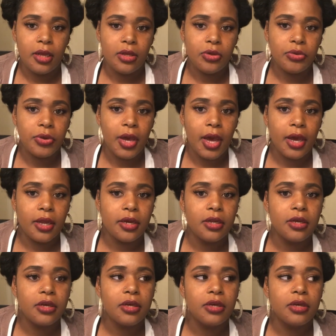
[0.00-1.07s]
you kind
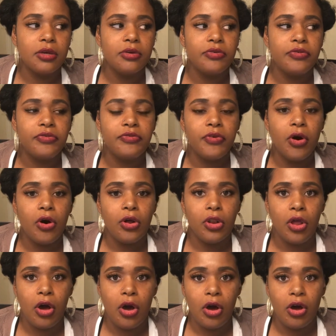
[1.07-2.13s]
of
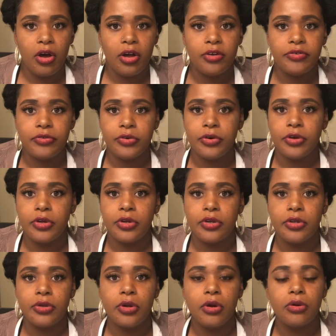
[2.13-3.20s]
fall off on,
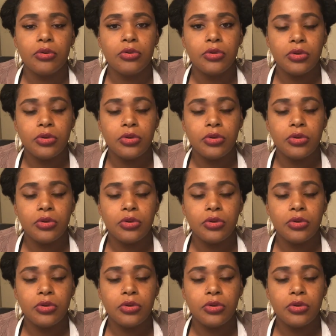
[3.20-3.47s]
you know,